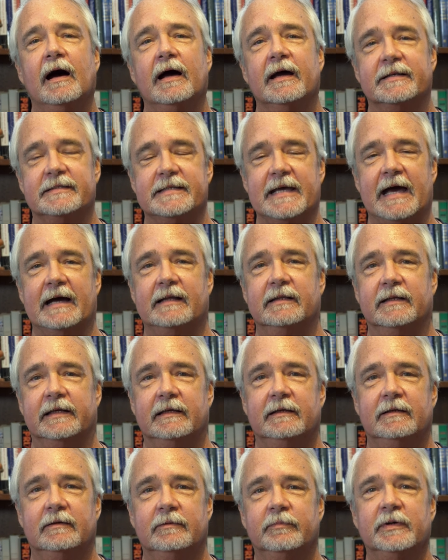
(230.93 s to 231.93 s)

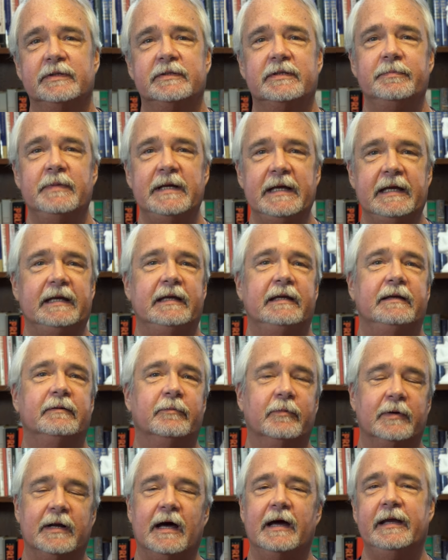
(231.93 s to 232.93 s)
Exactly. But to
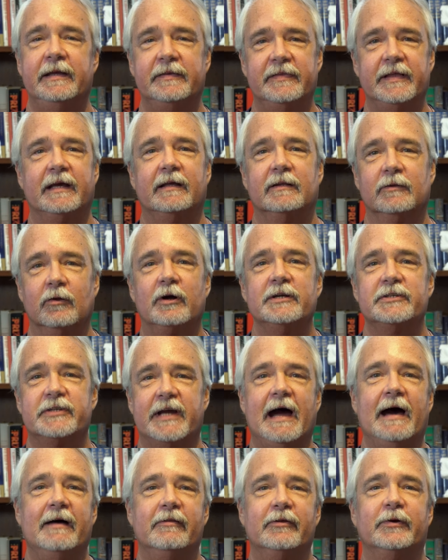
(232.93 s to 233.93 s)
me, when I think large
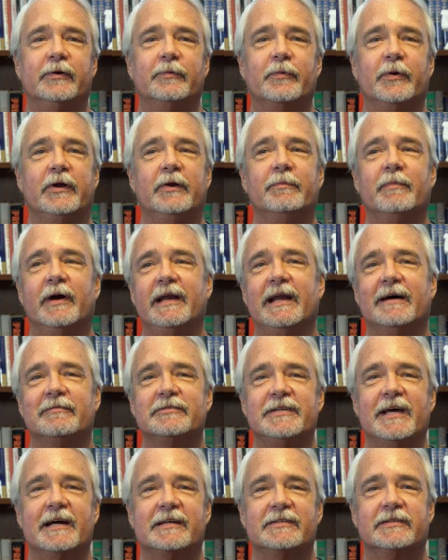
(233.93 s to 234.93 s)
gathering where you might
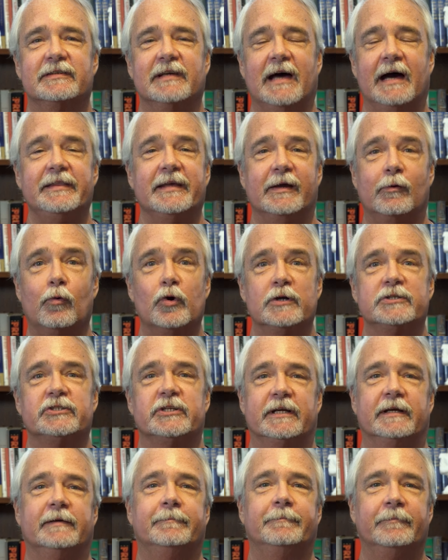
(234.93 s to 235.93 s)
have sex, I think
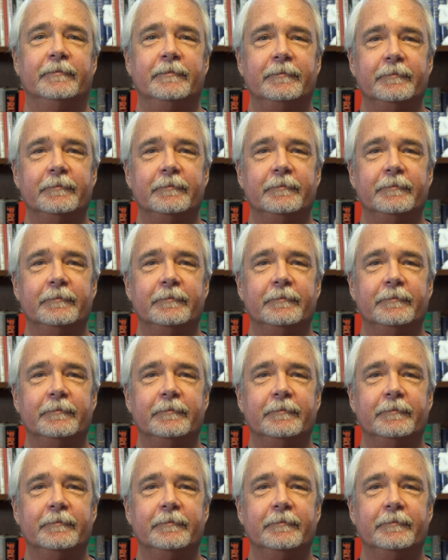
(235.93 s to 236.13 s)
orgy.